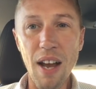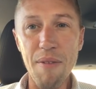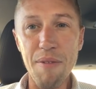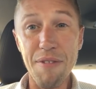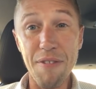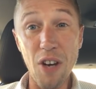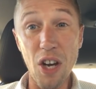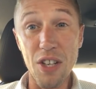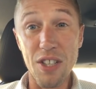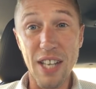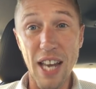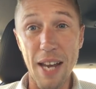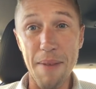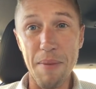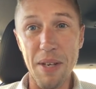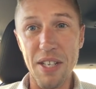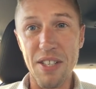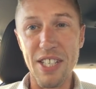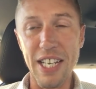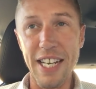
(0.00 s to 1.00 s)
First game
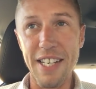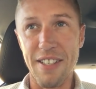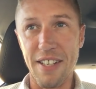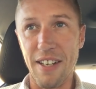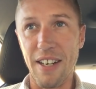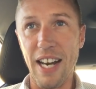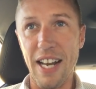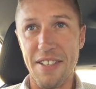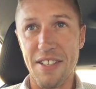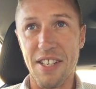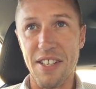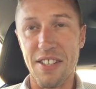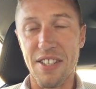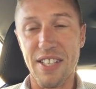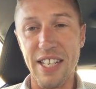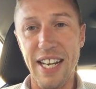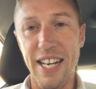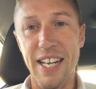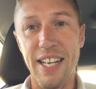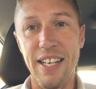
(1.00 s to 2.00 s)
of the season, Leicester
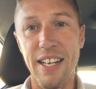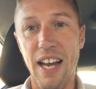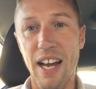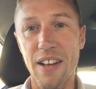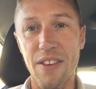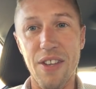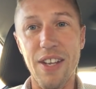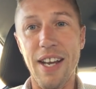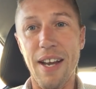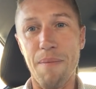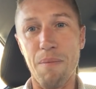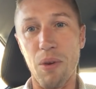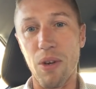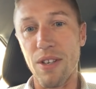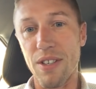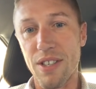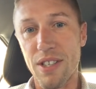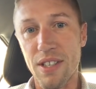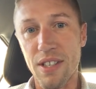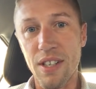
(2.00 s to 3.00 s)
City at the
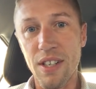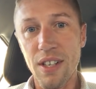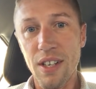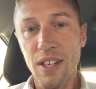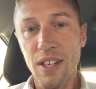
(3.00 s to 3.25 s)
Emirates.